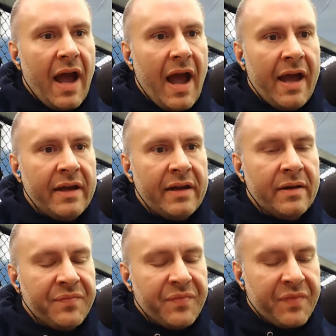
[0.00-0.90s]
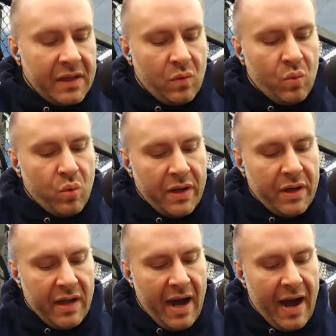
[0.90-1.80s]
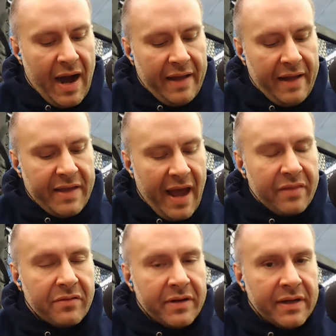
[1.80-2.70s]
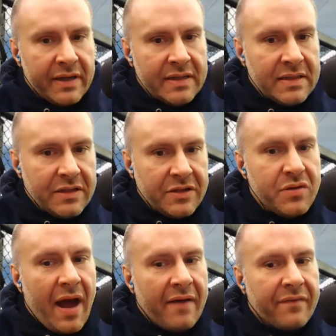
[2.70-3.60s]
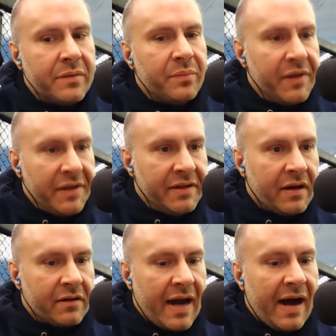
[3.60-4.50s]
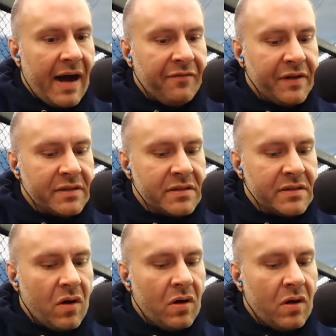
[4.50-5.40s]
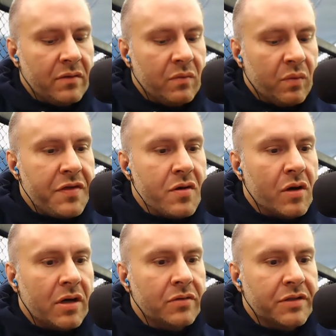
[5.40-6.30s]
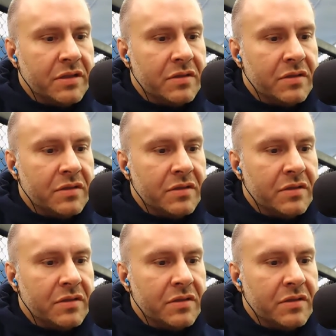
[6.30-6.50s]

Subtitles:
And what I'm gathering is that you have complete and utter confidence with your coaches,